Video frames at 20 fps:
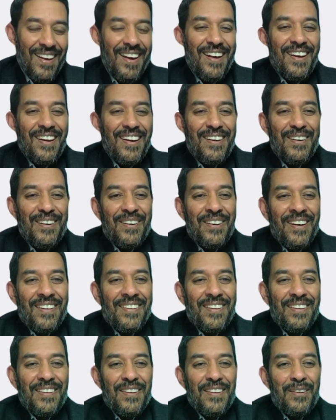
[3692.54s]
I think
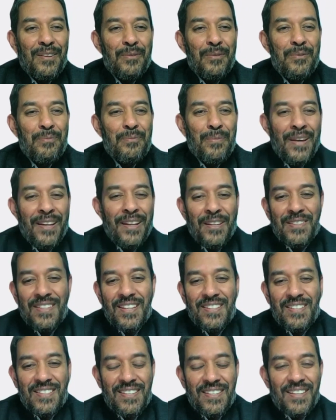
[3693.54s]
there are many such
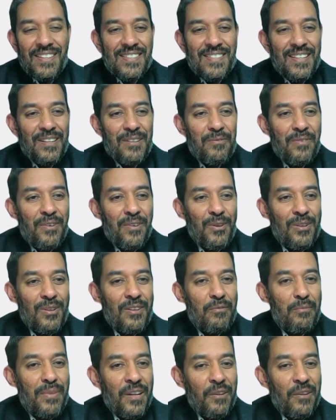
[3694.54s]
things that we all have
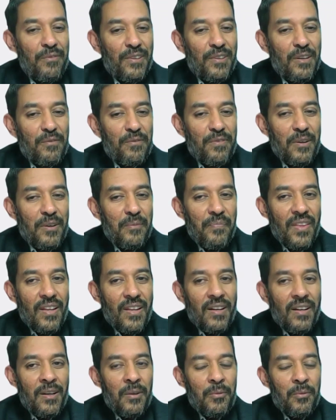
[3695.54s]
benefited from.
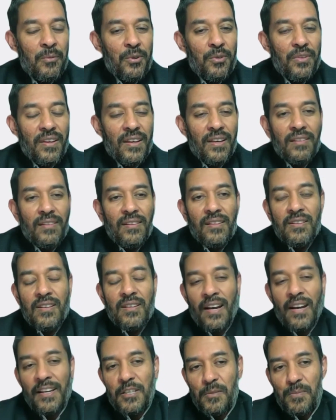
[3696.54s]
I want to thank the
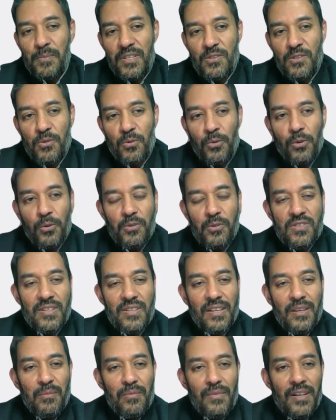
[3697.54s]
ISB Studios
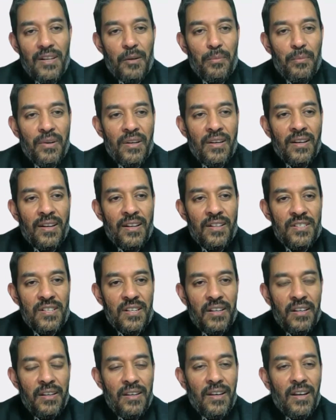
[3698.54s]
team led by
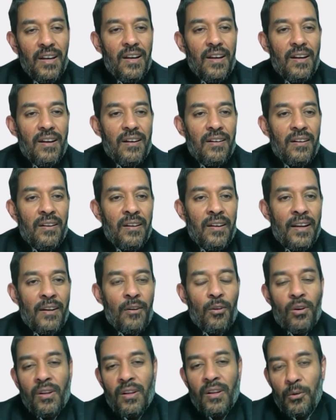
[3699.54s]
Ajay, and
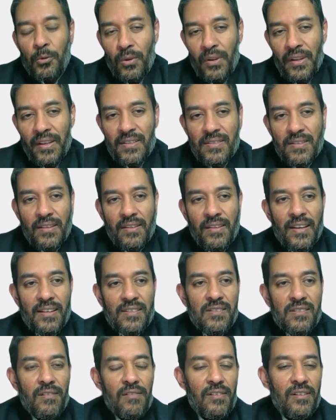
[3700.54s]
all our colleagues at the
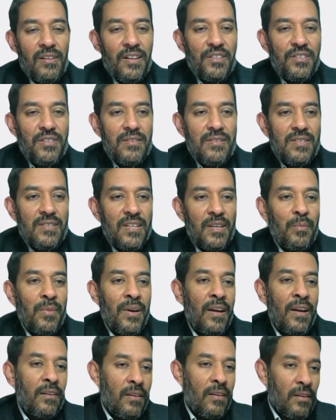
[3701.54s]
external relations team,
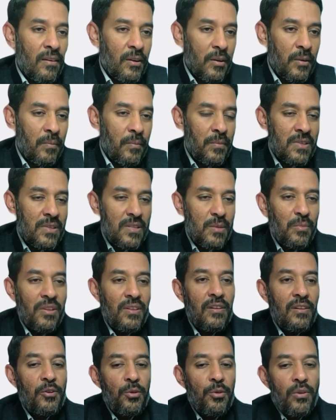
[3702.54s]
and Mr. Mittal,
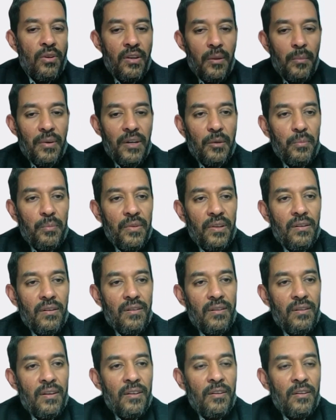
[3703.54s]
to your department,
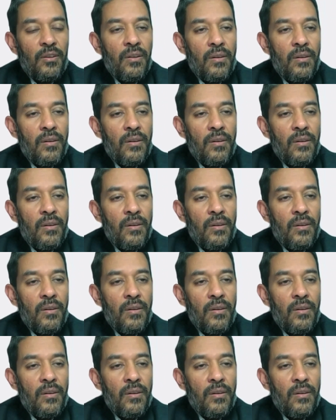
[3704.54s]
and